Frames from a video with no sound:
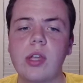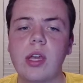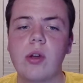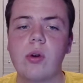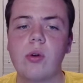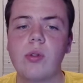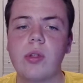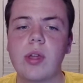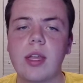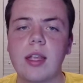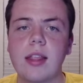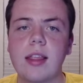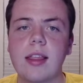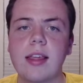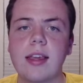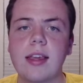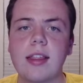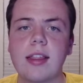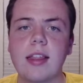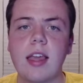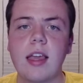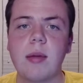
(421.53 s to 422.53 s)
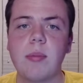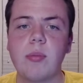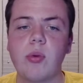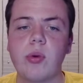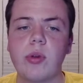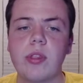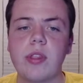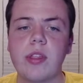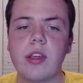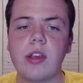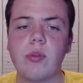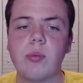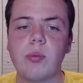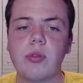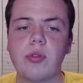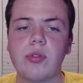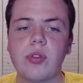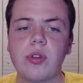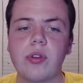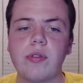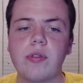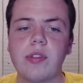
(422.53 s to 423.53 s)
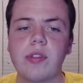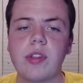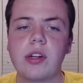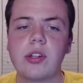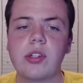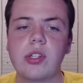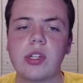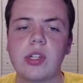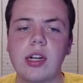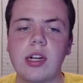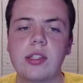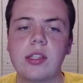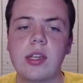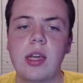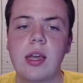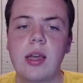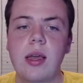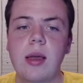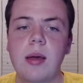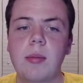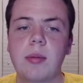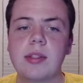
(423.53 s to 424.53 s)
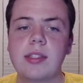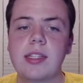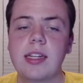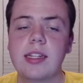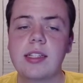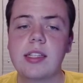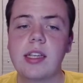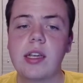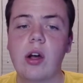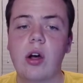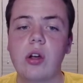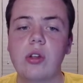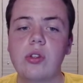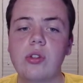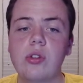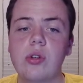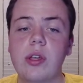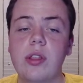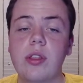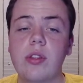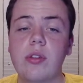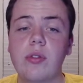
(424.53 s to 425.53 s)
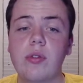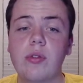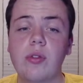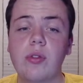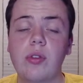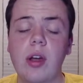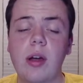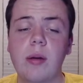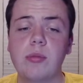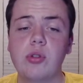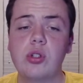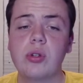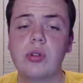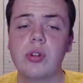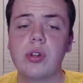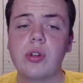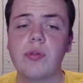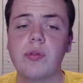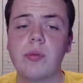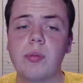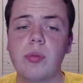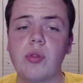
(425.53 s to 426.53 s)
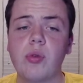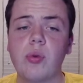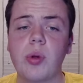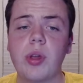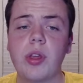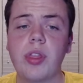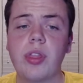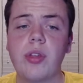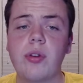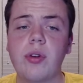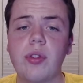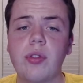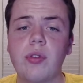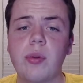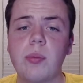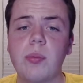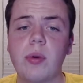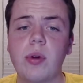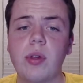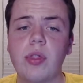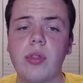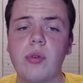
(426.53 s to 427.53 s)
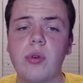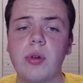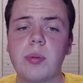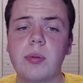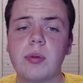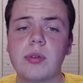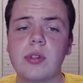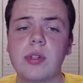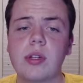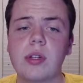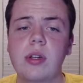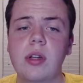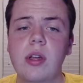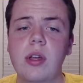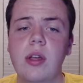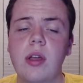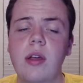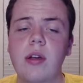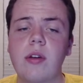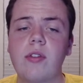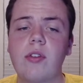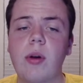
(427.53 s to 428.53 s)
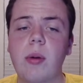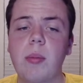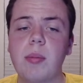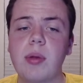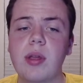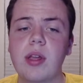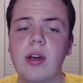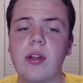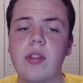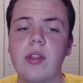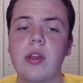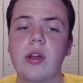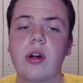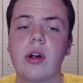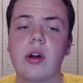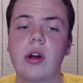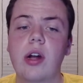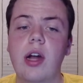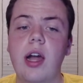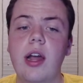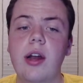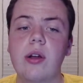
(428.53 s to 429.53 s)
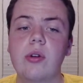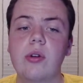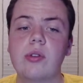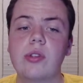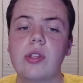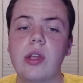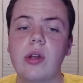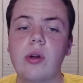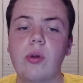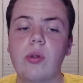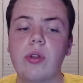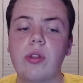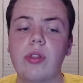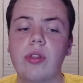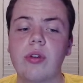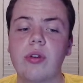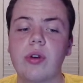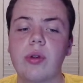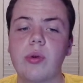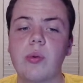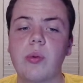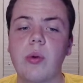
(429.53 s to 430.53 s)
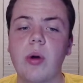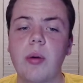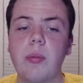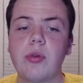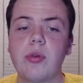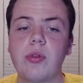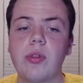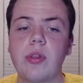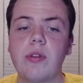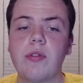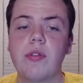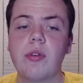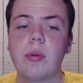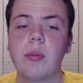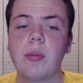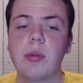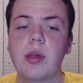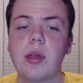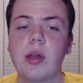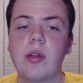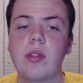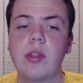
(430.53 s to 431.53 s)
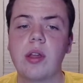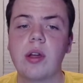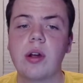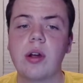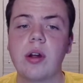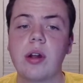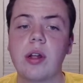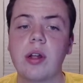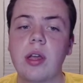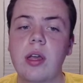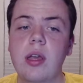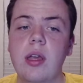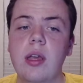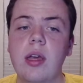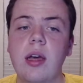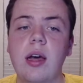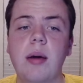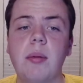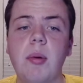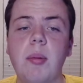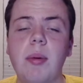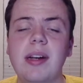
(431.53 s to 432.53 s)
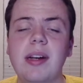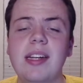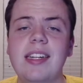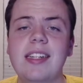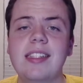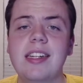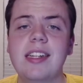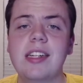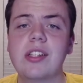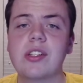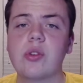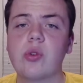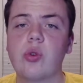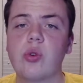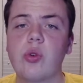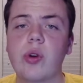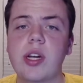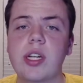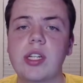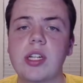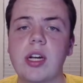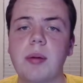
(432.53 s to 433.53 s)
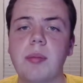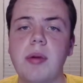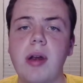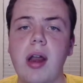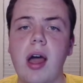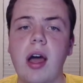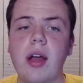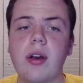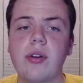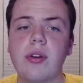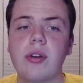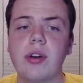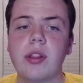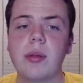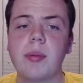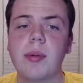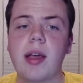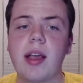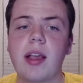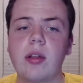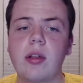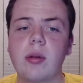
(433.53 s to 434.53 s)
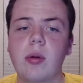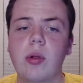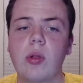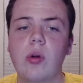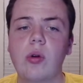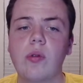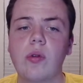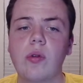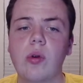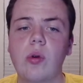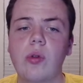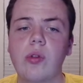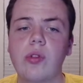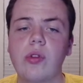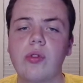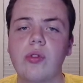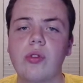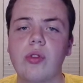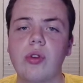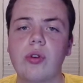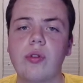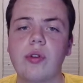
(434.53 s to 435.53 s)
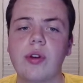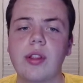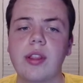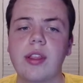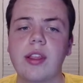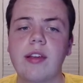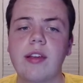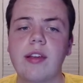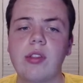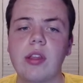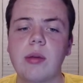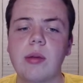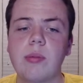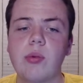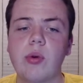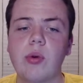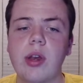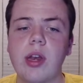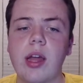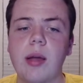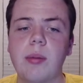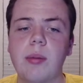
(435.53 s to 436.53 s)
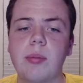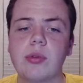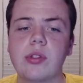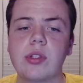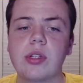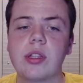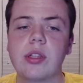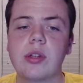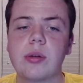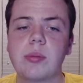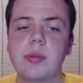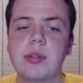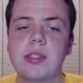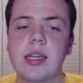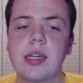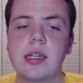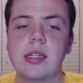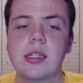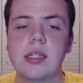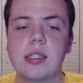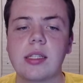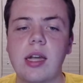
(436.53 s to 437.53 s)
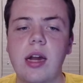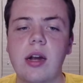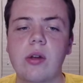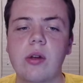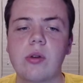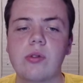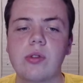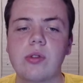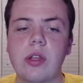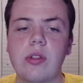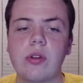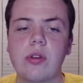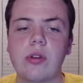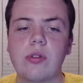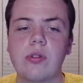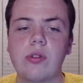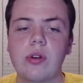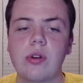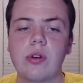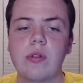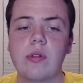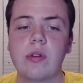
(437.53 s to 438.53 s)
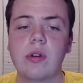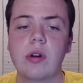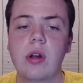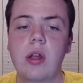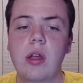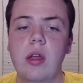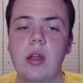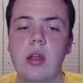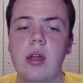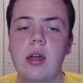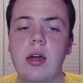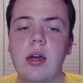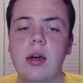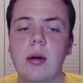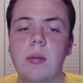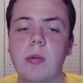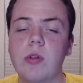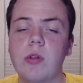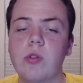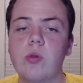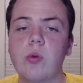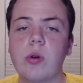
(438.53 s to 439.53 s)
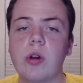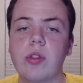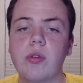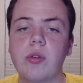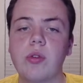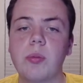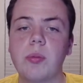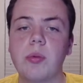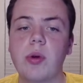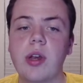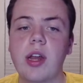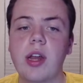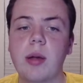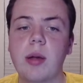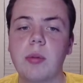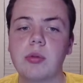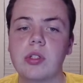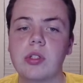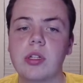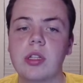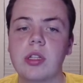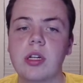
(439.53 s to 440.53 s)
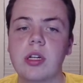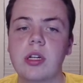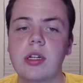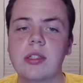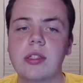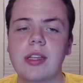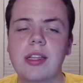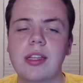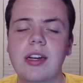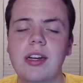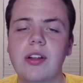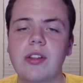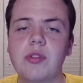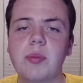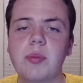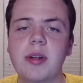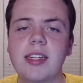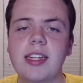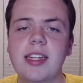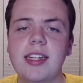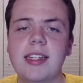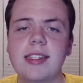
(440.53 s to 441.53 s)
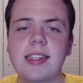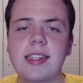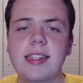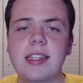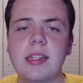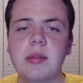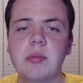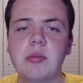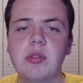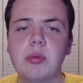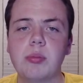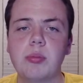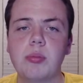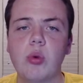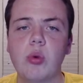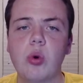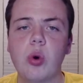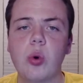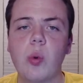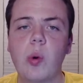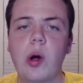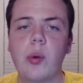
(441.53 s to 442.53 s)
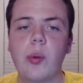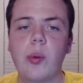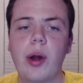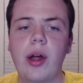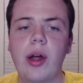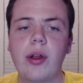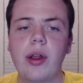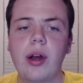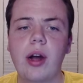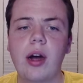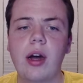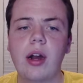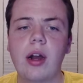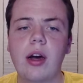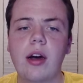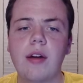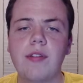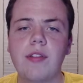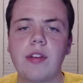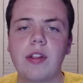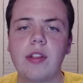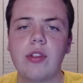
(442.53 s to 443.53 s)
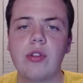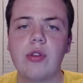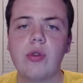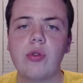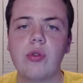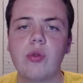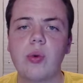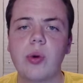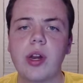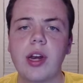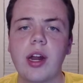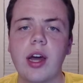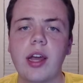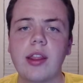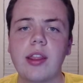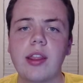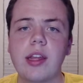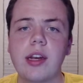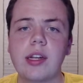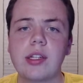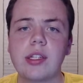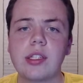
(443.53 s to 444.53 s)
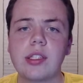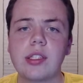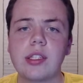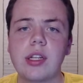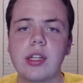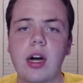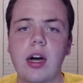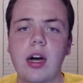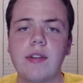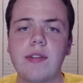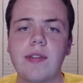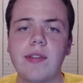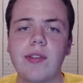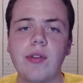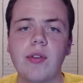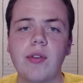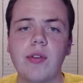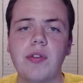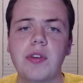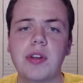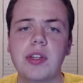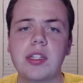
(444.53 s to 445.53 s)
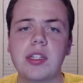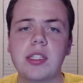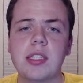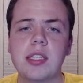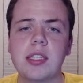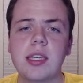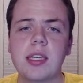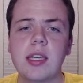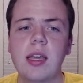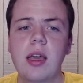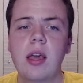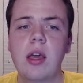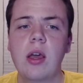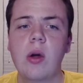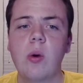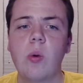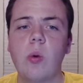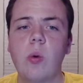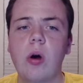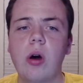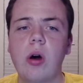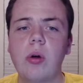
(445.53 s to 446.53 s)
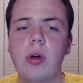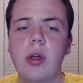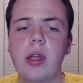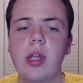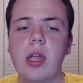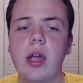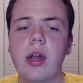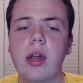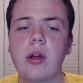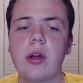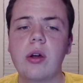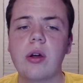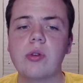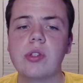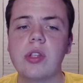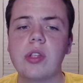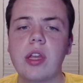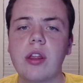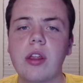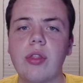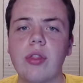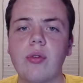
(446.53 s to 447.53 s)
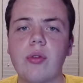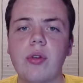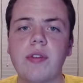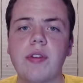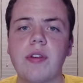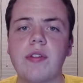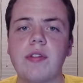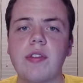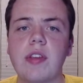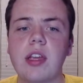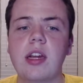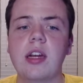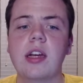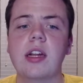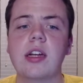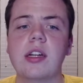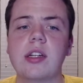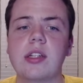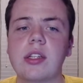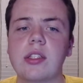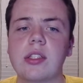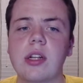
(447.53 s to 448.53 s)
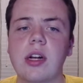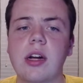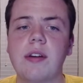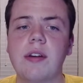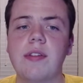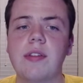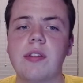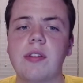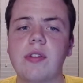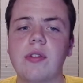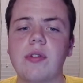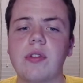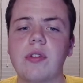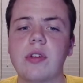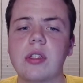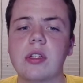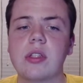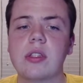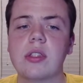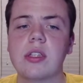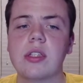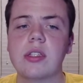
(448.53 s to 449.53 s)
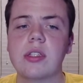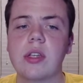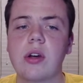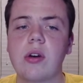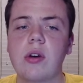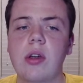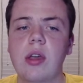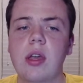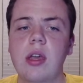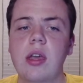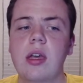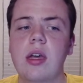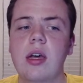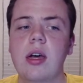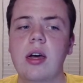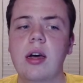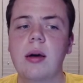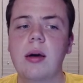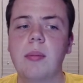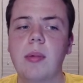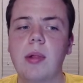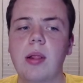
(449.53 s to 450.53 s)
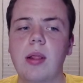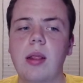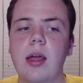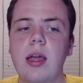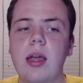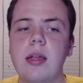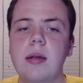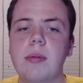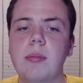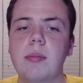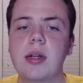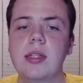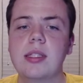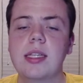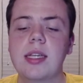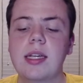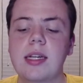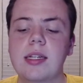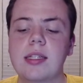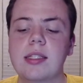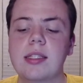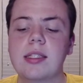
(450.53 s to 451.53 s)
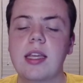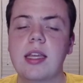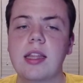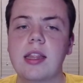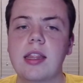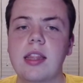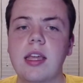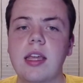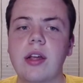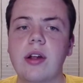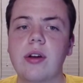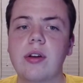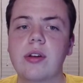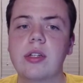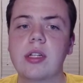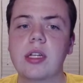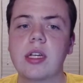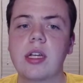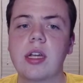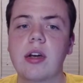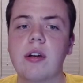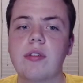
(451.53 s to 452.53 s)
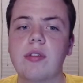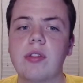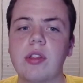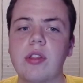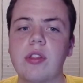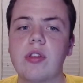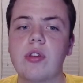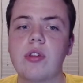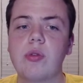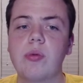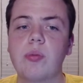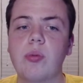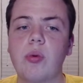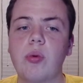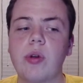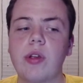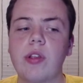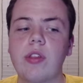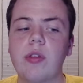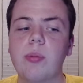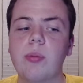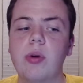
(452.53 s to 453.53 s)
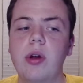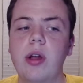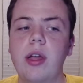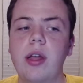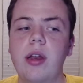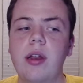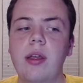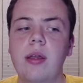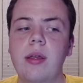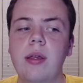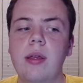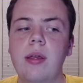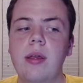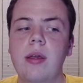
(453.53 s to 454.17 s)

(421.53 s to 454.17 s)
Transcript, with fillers: only hitting 68.6% of their shots. Montana State also hitting the um, shooting good from three, 33.3% from beyond the arc. Idaho State only 31% from beyond the arc. Um, and Montana State does a great job not turning the basketball over. Only turns it over on 17.9% of their possessions. Idaho State turns it over um, on 23.9% of theirs. And, you know, this Montana State team just more well rounded on offense, 229th in adjusted offensive efficiency, while Idaho State 315 in adjusted offensive efficiency. So, um, like Montana State there to cover the two point spread.